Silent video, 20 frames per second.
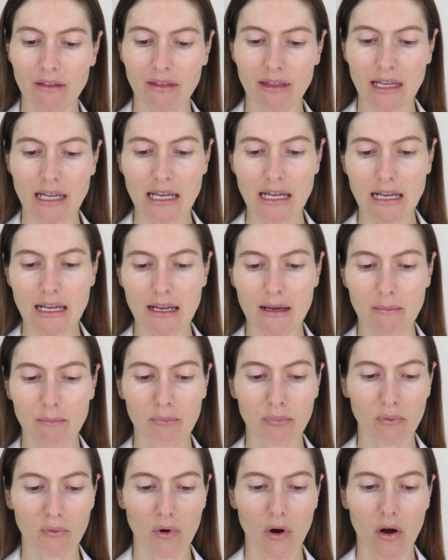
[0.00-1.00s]

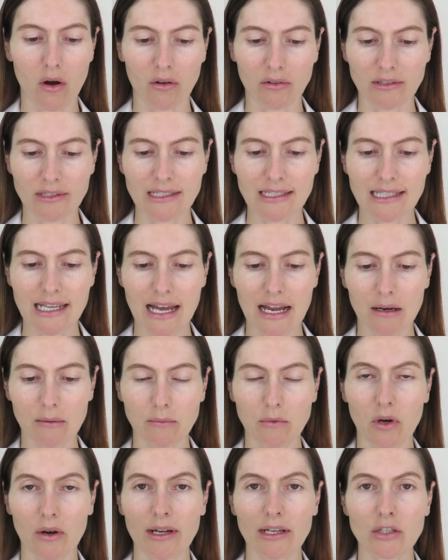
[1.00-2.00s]
the bronze and
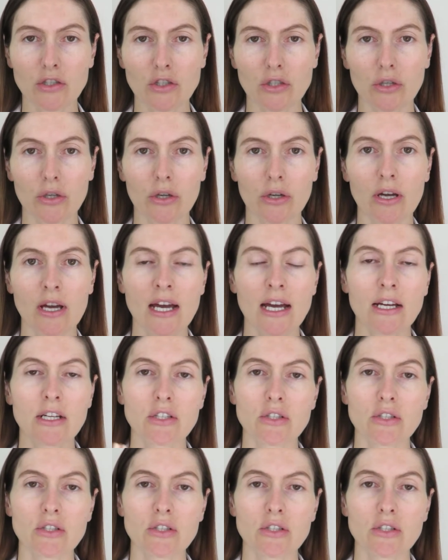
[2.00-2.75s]
I'm going to